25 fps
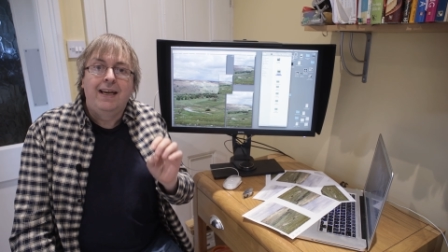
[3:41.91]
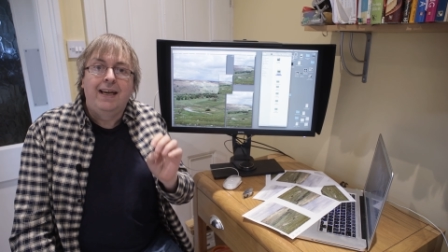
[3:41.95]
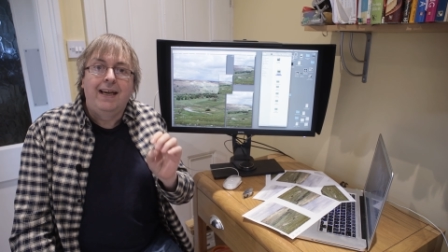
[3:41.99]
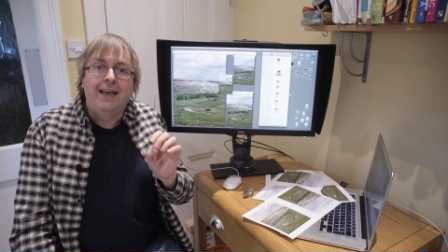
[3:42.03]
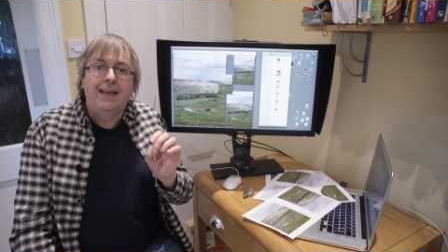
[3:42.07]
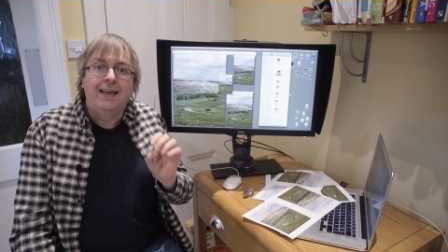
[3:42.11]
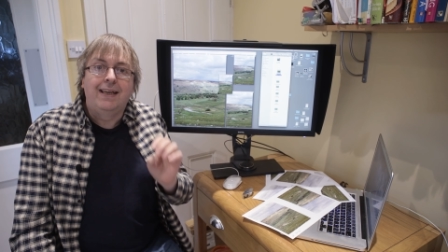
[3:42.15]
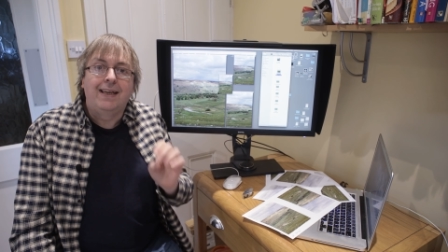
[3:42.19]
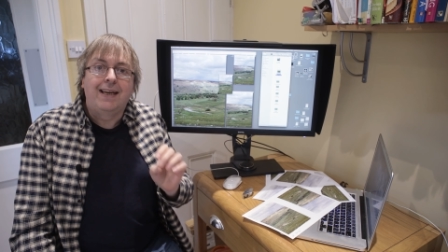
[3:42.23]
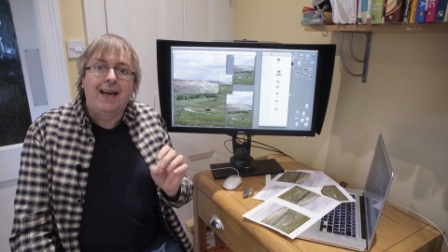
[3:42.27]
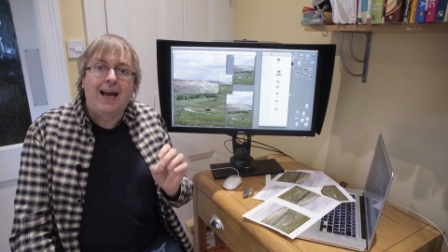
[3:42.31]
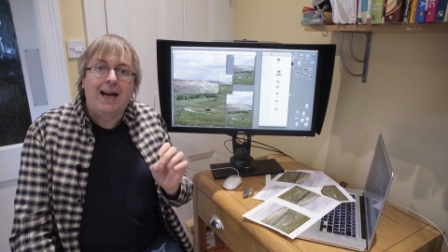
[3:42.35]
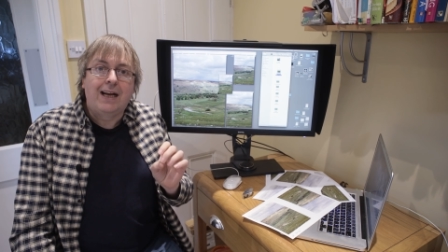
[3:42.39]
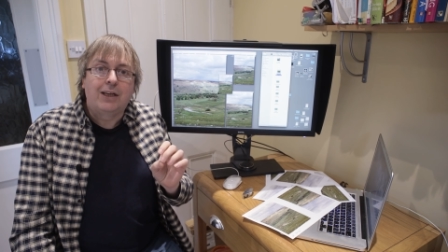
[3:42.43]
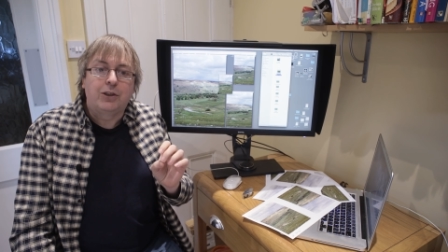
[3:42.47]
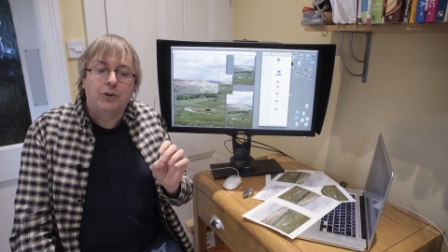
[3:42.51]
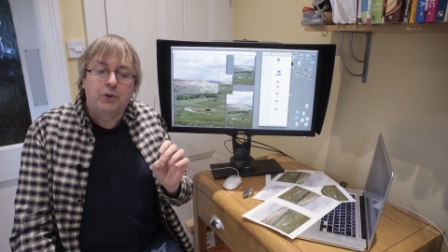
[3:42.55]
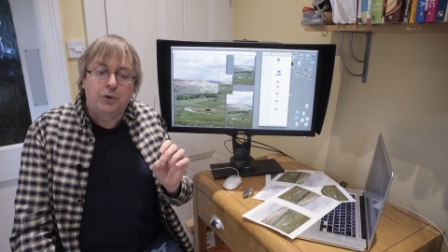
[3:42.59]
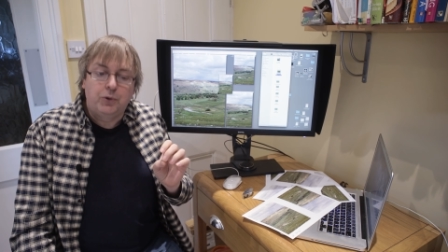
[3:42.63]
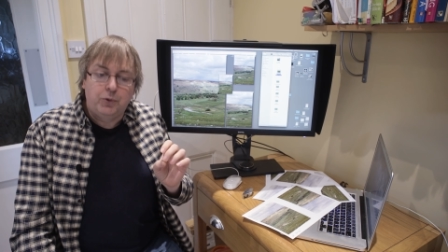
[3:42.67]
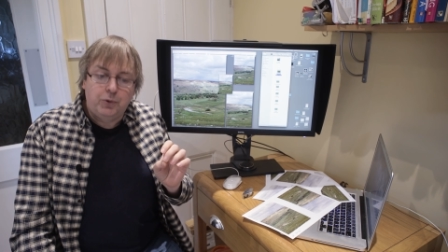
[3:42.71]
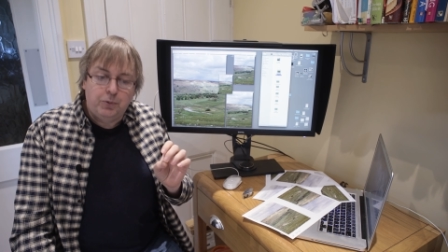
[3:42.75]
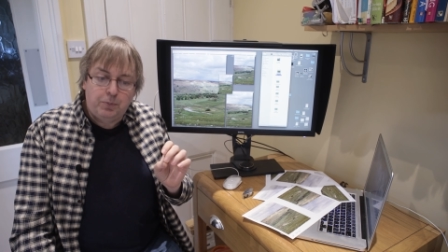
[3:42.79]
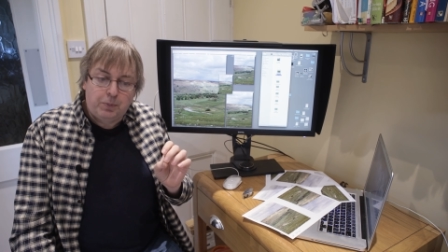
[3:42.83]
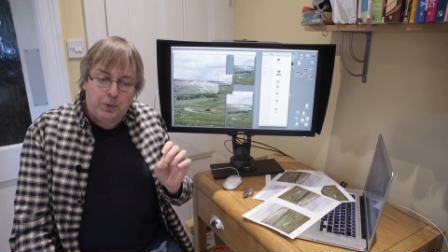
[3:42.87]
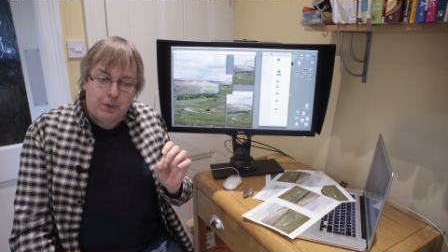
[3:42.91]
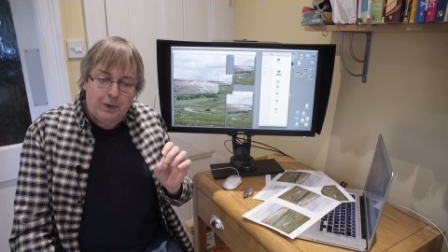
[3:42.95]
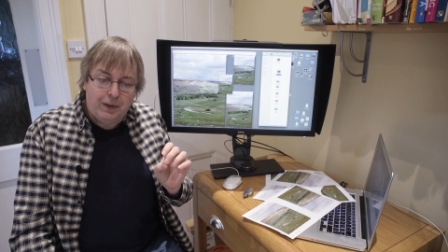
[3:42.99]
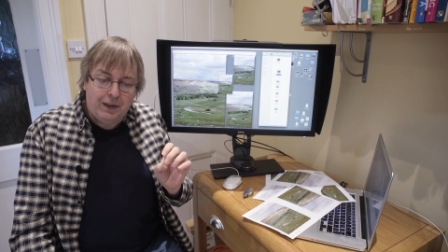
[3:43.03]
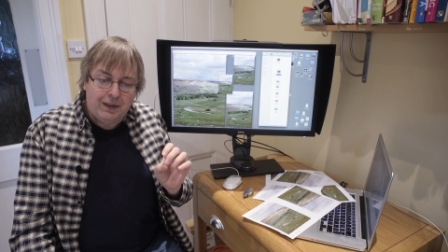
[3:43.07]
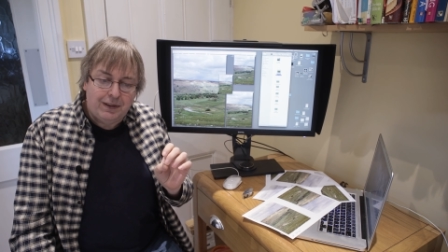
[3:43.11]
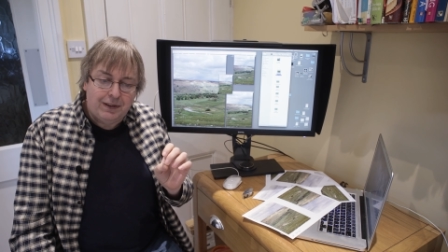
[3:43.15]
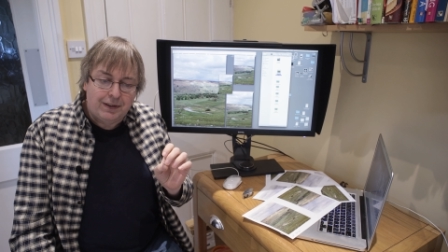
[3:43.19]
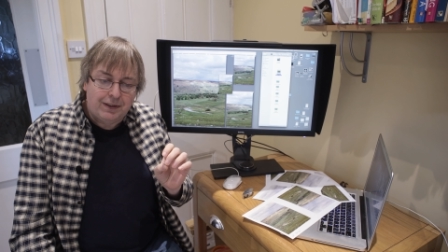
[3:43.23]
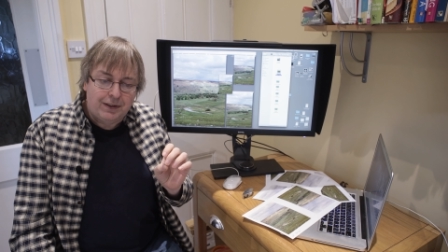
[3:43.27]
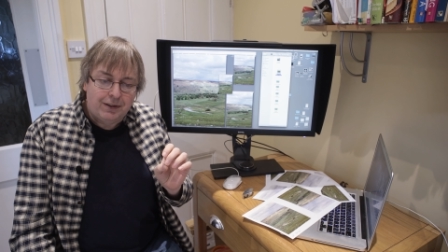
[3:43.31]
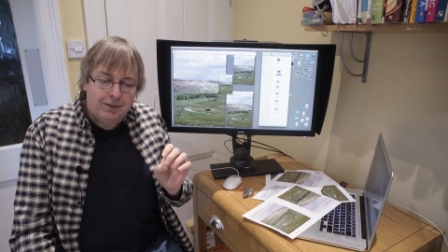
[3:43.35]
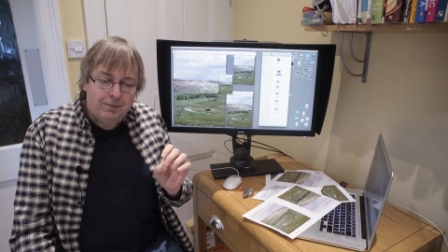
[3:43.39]
in an actual
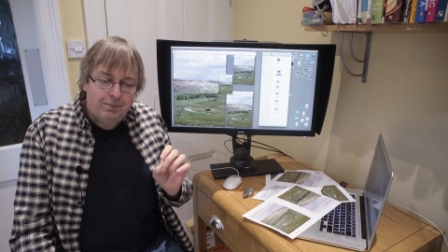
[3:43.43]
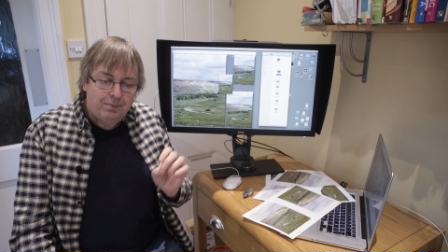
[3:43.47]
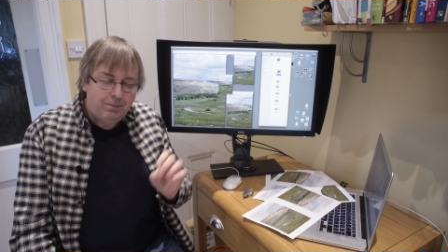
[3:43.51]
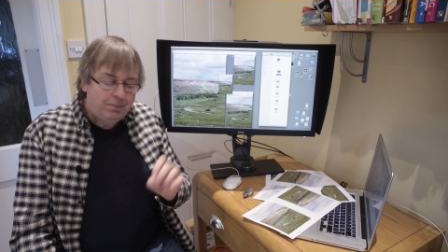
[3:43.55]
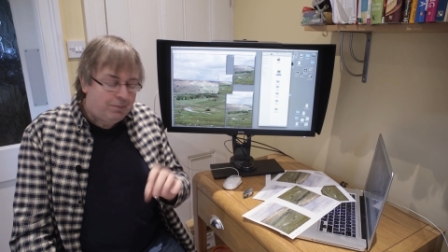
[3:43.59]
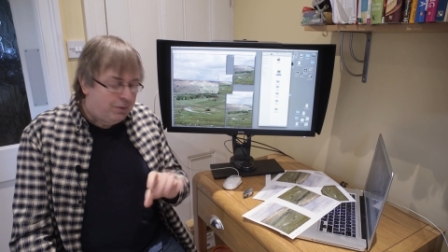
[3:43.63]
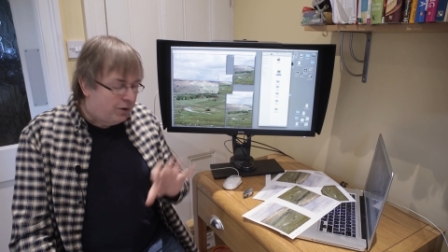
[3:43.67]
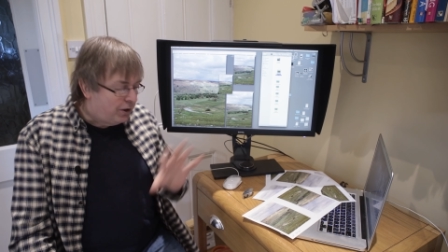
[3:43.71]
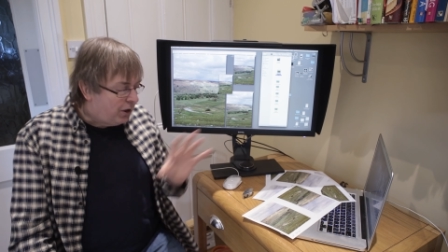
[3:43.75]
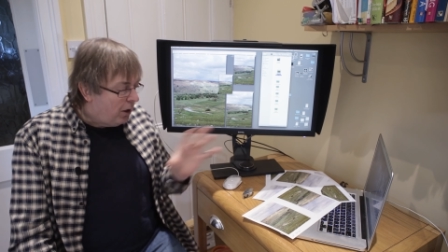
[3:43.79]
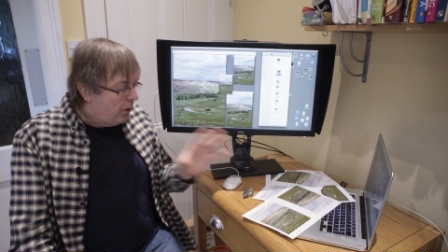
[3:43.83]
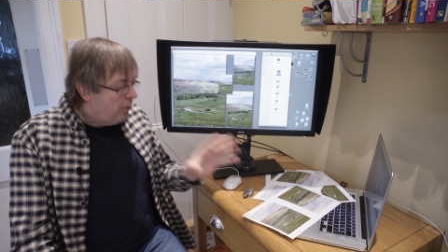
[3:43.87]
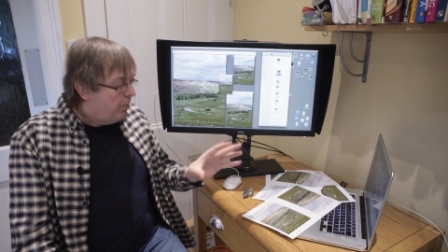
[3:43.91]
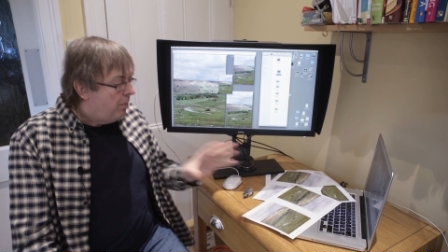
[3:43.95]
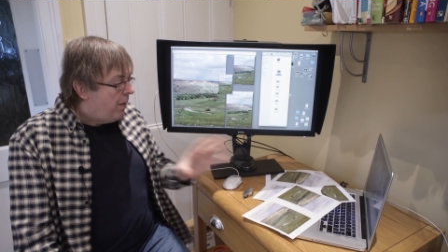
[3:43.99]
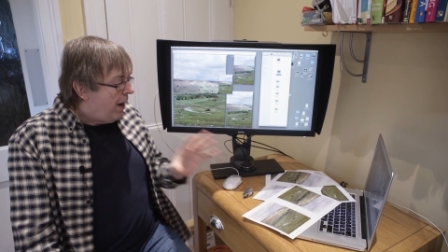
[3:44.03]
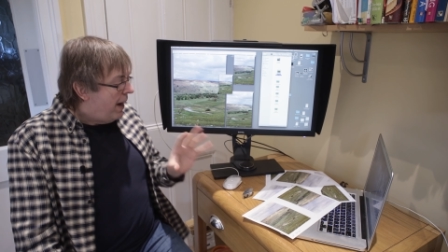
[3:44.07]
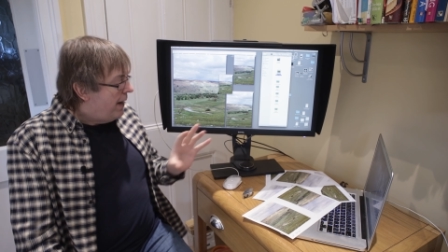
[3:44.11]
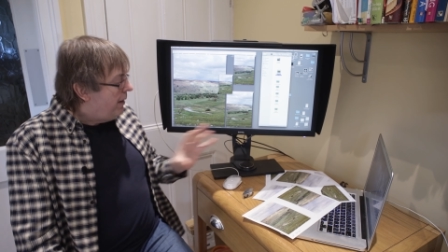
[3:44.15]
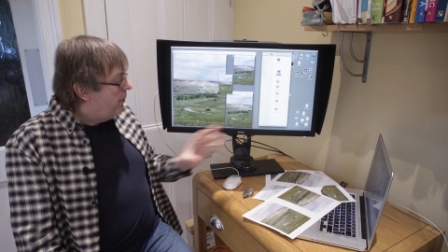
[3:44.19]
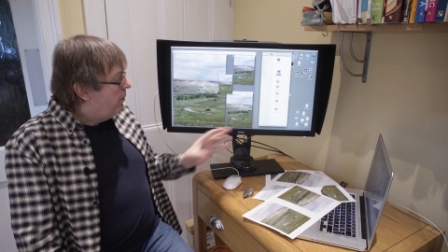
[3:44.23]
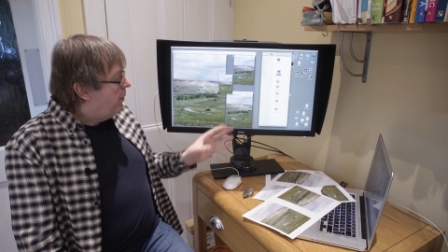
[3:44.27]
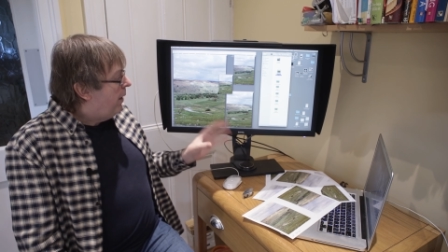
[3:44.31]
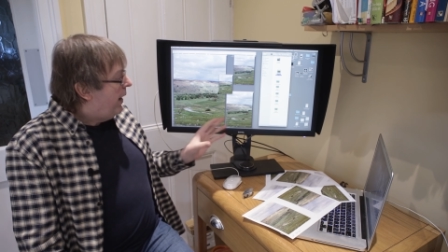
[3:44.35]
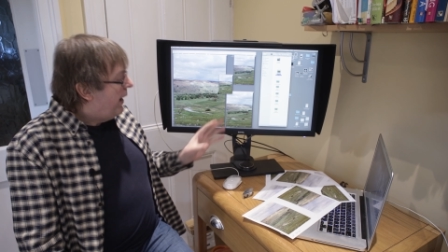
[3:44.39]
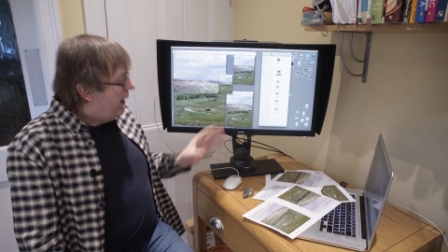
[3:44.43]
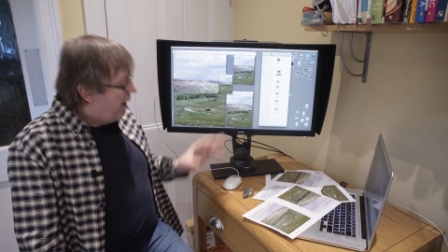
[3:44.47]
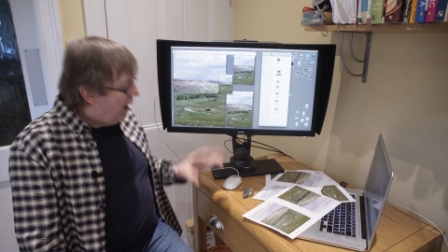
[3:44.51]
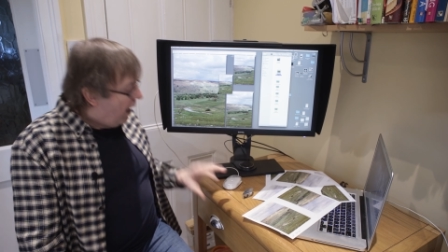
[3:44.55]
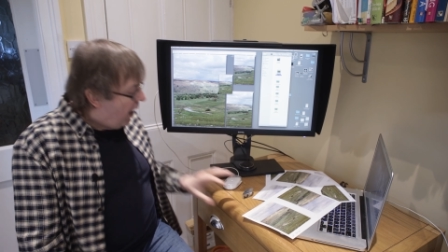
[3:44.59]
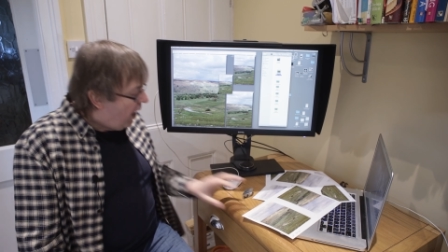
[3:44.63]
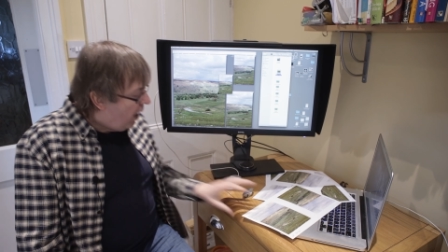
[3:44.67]
print. So anyway,